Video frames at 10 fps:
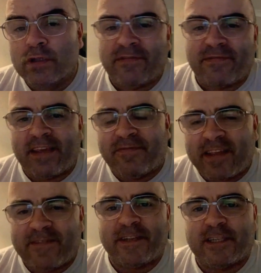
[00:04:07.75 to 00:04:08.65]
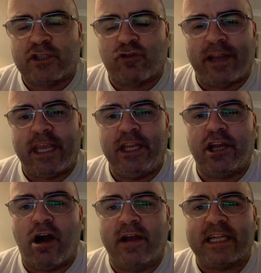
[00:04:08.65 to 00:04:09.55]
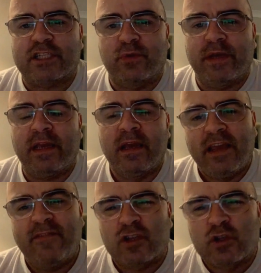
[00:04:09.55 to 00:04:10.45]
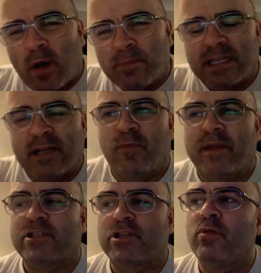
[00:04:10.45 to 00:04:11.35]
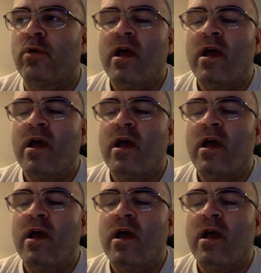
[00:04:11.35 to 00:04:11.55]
if it's tricky and you can't get to it, if the swab's a little bit too.